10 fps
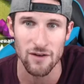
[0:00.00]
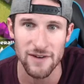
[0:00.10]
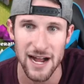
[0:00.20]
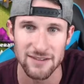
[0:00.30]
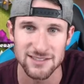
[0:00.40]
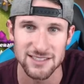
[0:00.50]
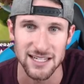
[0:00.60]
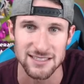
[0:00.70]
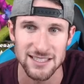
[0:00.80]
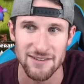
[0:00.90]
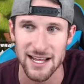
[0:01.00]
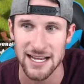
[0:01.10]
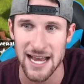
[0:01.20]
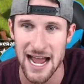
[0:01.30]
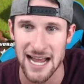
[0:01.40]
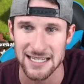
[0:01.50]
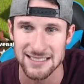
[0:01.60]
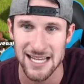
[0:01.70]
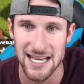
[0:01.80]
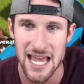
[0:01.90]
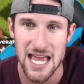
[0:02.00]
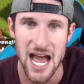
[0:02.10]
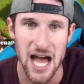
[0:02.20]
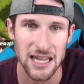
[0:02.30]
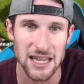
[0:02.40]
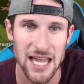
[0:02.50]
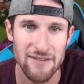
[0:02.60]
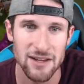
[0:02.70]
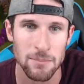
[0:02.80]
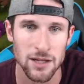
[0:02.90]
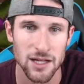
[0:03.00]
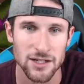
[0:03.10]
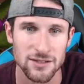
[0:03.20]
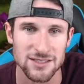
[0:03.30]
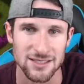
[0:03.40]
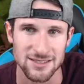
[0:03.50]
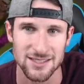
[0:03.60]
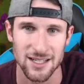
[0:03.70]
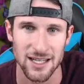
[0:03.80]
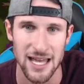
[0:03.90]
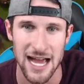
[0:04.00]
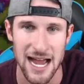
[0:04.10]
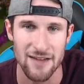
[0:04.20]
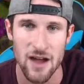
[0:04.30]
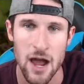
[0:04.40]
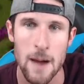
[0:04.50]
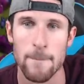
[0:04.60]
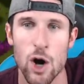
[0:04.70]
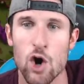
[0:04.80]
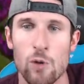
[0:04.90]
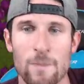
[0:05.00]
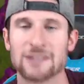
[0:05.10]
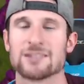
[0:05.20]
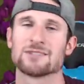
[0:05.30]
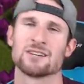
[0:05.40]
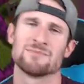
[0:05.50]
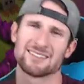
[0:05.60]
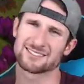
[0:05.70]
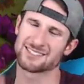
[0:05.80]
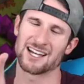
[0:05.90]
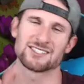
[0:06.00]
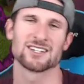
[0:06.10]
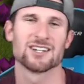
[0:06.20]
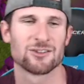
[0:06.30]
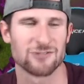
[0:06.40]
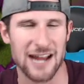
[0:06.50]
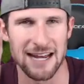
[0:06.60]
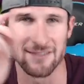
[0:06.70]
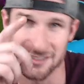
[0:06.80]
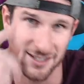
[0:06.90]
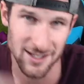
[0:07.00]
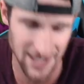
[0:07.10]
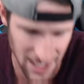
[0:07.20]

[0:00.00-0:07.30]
five, six, seven, eight, nine, 10, 11 balloons still alive. Boom. That's what I'm talking about. Such a good raid. Let's look at the